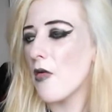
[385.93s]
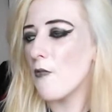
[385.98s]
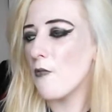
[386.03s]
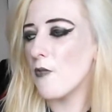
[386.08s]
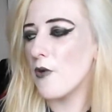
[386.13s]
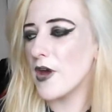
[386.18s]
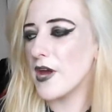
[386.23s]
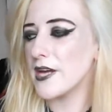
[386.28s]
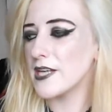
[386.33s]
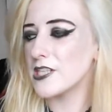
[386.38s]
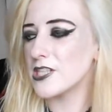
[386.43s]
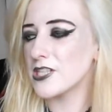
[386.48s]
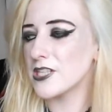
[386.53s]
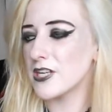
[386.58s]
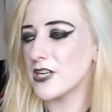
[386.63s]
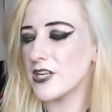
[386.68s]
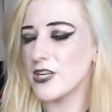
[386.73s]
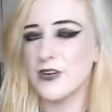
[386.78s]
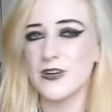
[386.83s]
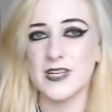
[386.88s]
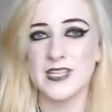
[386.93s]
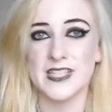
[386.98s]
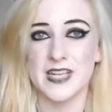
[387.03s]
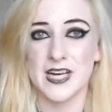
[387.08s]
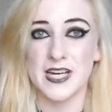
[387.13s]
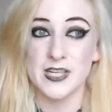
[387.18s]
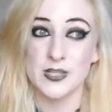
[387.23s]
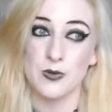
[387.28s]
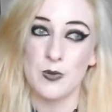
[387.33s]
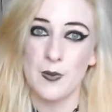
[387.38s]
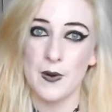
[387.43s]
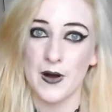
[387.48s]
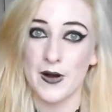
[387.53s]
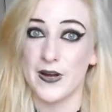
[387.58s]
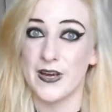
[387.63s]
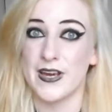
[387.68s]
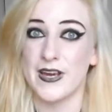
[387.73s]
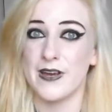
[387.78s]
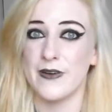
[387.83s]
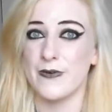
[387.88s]
which you can take to a
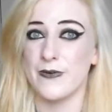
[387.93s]
party